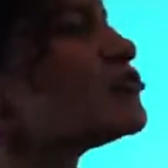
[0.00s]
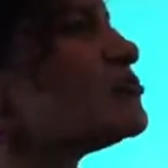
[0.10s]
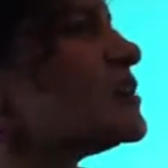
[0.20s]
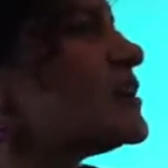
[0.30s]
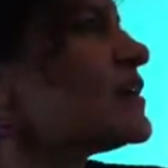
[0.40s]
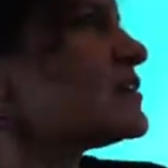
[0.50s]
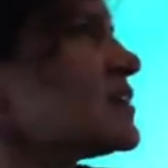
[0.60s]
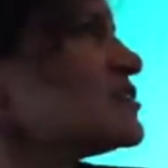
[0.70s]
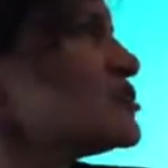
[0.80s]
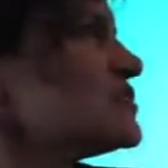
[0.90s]
to me,
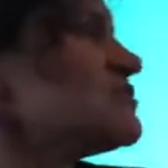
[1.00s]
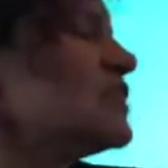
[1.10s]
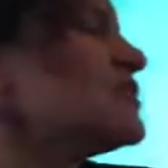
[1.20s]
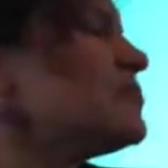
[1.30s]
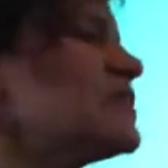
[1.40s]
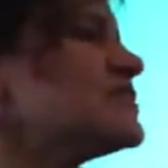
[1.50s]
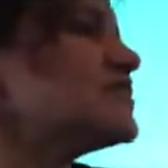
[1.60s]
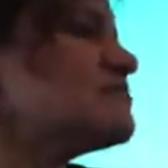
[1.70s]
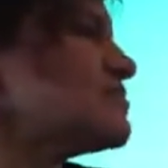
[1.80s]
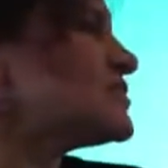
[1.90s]
it
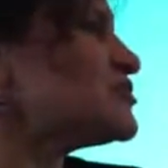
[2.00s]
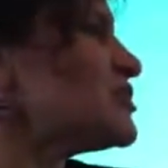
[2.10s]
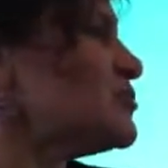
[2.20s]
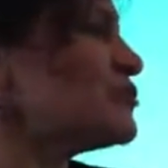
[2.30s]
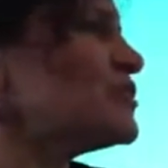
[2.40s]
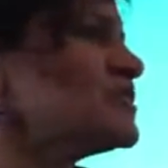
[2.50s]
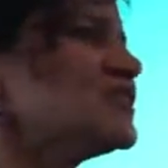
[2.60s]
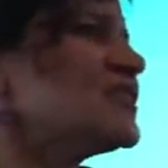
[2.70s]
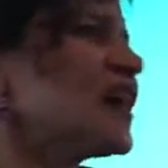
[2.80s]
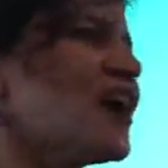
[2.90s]
depends, the beauty is
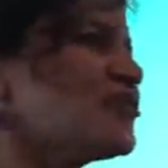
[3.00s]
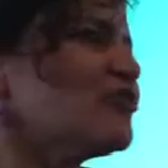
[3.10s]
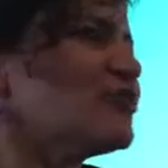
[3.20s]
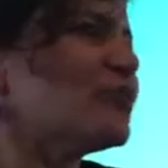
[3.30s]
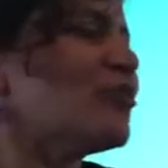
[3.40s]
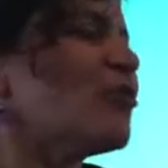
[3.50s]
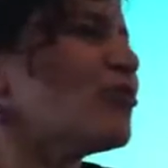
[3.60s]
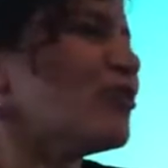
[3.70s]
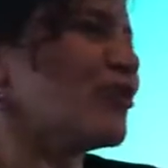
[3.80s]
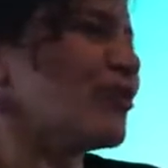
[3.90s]
in the eye of the
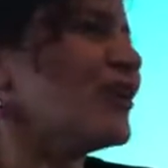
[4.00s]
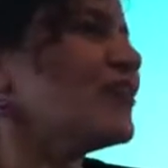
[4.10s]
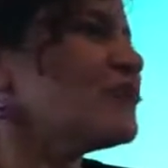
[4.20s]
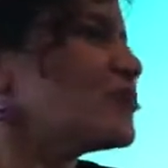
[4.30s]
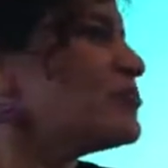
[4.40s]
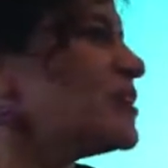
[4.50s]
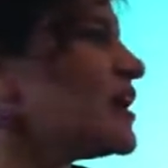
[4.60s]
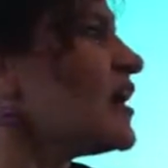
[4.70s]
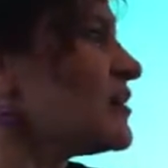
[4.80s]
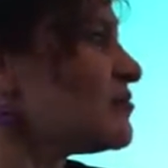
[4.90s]
beholder. For
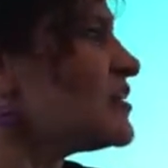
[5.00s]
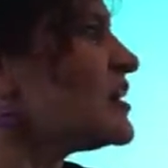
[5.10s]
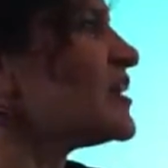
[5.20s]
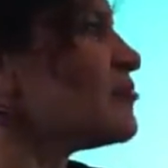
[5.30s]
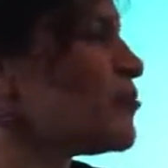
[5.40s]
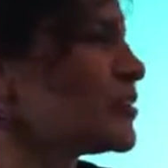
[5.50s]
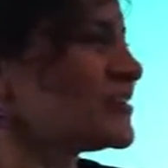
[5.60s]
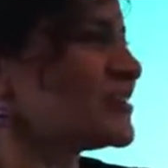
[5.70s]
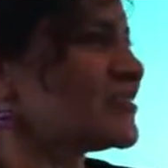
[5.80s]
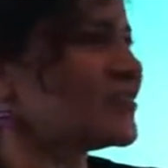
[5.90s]
me, I really
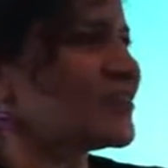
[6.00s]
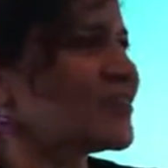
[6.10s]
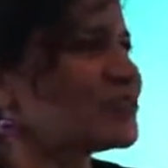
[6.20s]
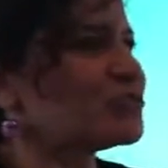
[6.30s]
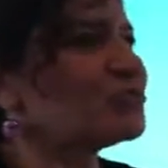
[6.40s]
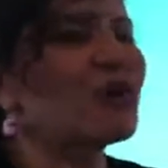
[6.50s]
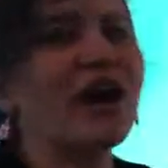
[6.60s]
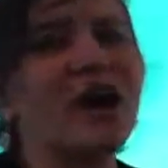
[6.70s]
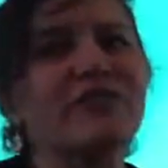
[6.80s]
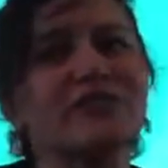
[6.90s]
wanted to
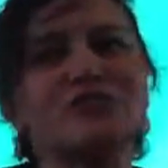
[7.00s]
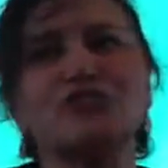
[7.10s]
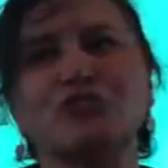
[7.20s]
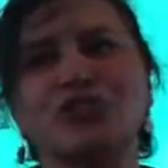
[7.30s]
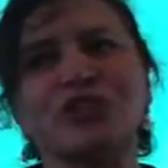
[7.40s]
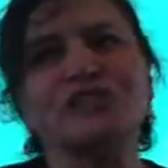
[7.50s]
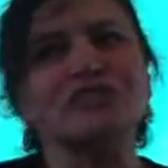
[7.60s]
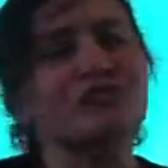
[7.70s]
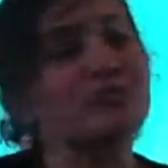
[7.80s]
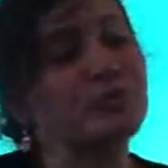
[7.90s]
have the
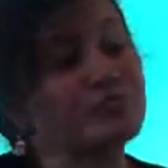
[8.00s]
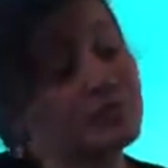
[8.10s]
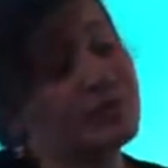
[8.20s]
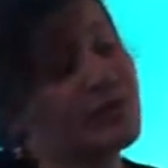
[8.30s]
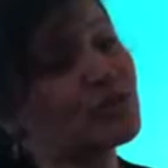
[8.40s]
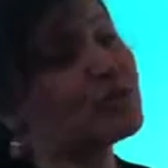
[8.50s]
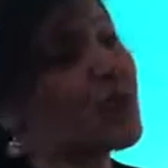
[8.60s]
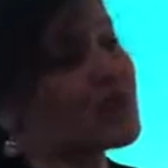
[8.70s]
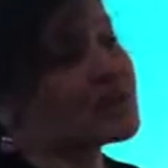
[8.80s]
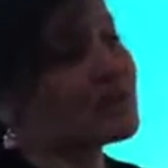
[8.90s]
stories of,
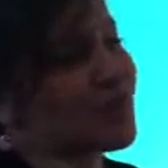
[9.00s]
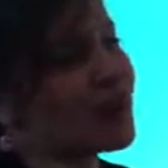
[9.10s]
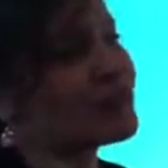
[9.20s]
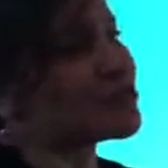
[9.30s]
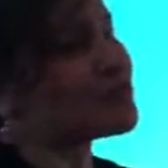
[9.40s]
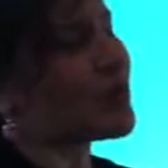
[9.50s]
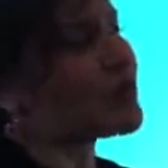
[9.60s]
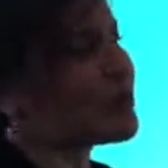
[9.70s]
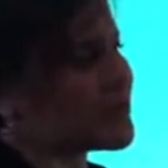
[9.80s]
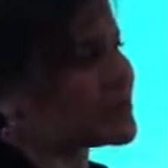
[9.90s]
my survivors,
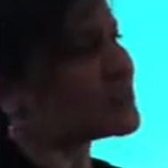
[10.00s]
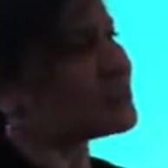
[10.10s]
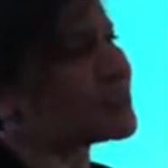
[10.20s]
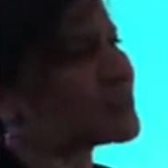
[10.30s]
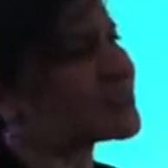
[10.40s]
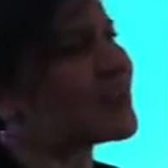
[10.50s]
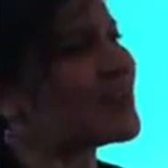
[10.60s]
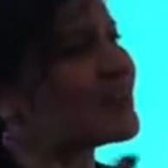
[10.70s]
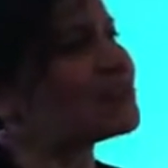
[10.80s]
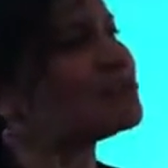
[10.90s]
my participants,
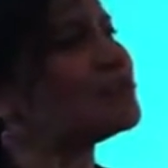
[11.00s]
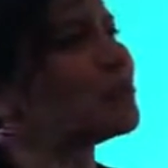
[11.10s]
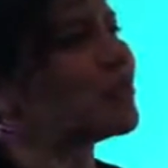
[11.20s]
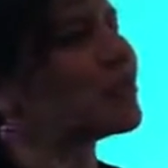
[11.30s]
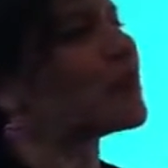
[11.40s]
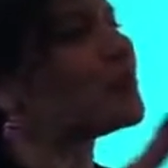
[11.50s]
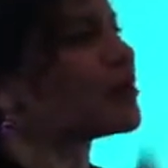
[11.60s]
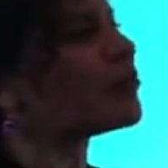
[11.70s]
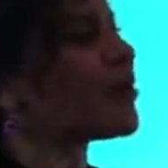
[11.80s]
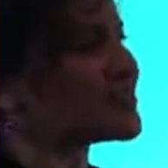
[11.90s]
to come
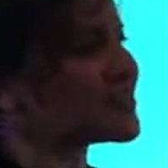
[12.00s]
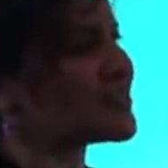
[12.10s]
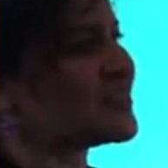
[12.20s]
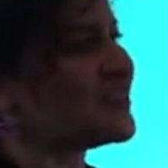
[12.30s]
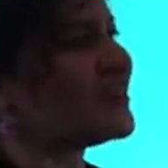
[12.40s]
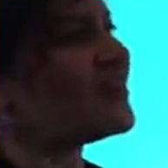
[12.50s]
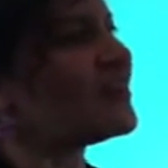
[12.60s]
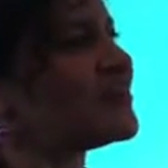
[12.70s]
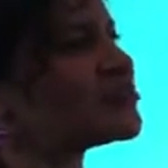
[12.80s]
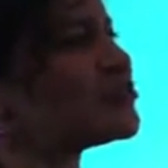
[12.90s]
across.
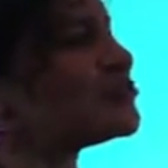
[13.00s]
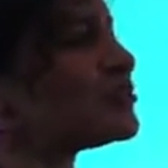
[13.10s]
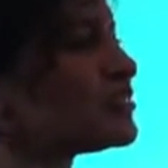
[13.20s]
So